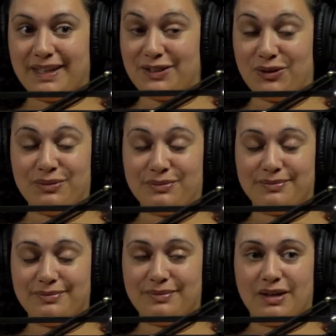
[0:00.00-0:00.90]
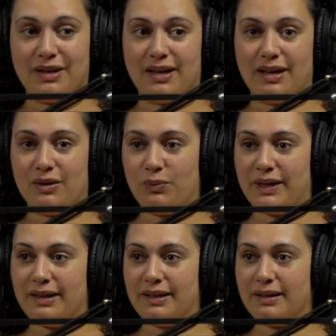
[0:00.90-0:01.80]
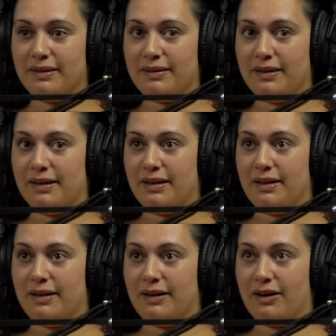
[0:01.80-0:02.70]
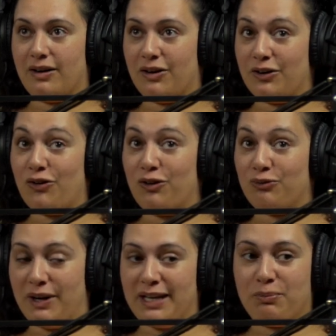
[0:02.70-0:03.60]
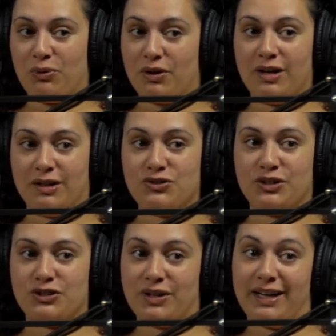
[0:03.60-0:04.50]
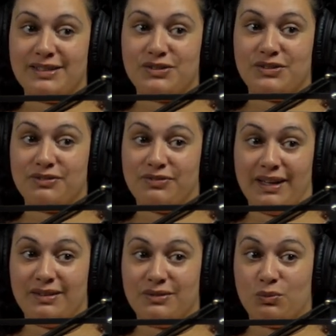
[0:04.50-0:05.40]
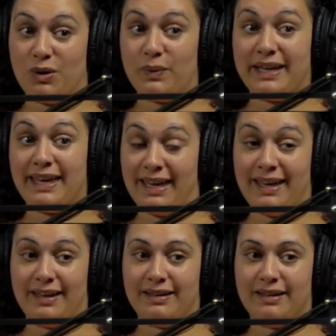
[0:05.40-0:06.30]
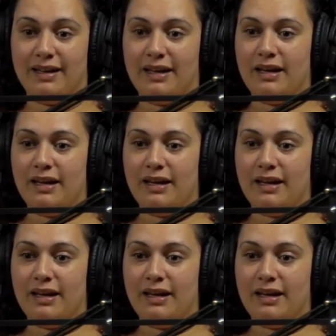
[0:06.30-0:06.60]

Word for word: They don't. We are an already poor country trying to defend what we can.